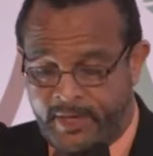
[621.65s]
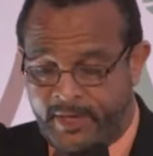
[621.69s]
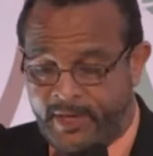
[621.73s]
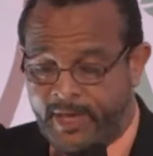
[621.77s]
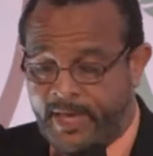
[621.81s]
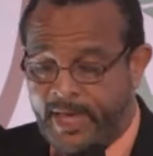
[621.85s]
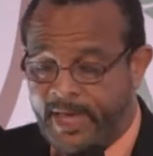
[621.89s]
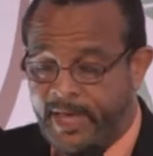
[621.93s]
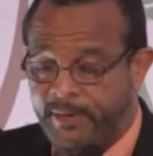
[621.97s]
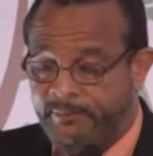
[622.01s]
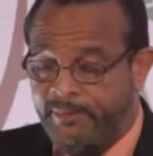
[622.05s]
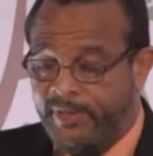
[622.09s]

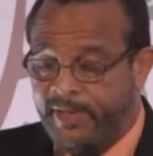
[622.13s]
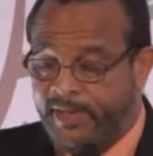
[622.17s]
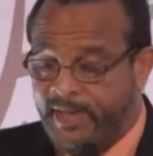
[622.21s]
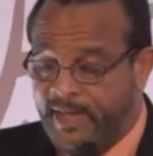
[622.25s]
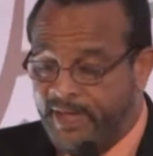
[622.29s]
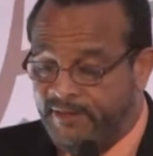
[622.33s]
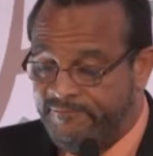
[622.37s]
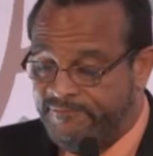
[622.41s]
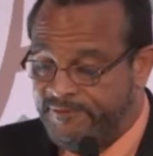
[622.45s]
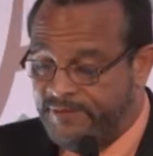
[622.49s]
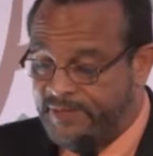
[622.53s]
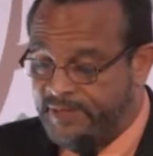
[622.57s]
I am
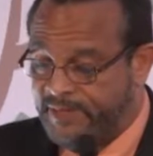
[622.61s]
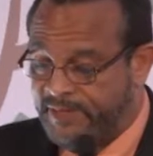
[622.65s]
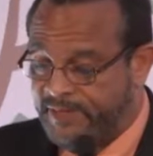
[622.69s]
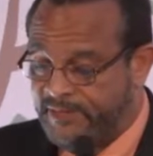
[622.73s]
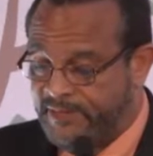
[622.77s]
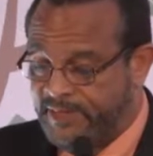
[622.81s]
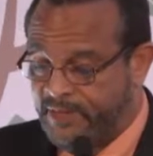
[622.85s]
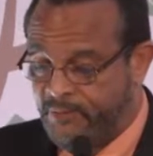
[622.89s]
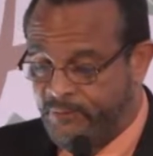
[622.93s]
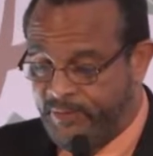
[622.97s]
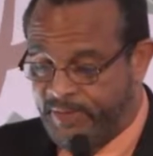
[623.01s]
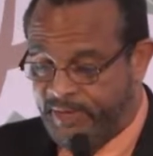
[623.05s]
confident
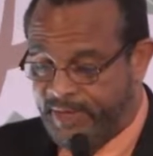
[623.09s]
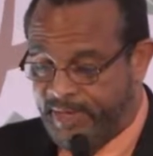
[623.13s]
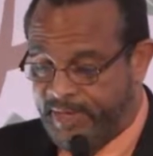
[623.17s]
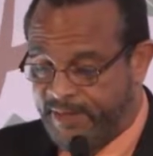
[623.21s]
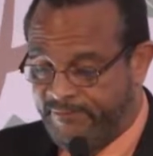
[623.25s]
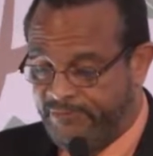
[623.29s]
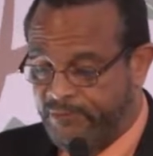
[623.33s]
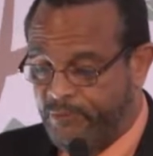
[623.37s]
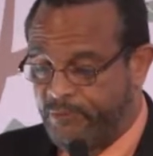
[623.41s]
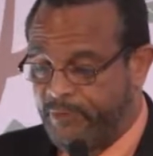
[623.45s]
that we have the